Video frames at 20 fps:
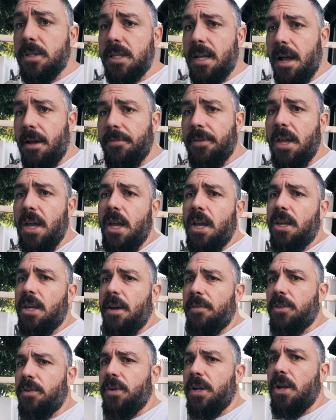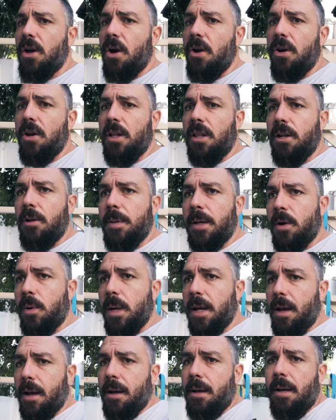stuff, you have to recoat it a little bit
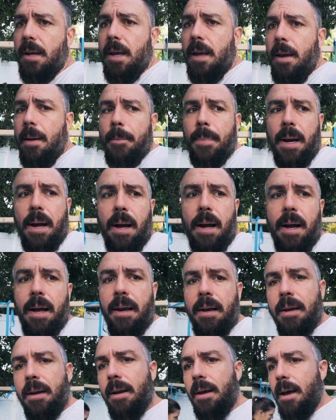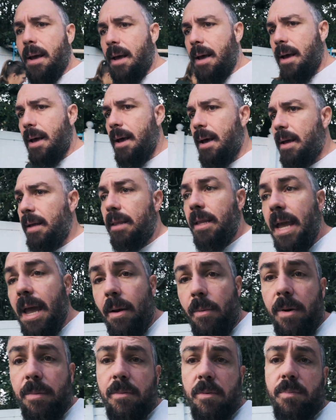quicker. But yeah,
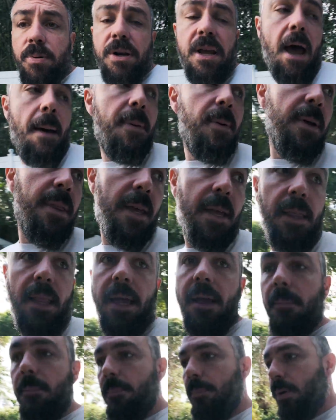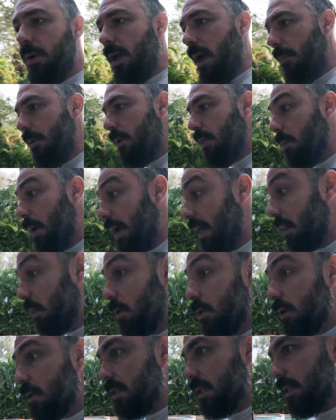we're pretty happy with it. Like I'm pretty happy with the way it
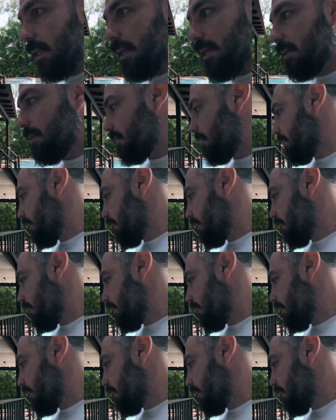looks, at least.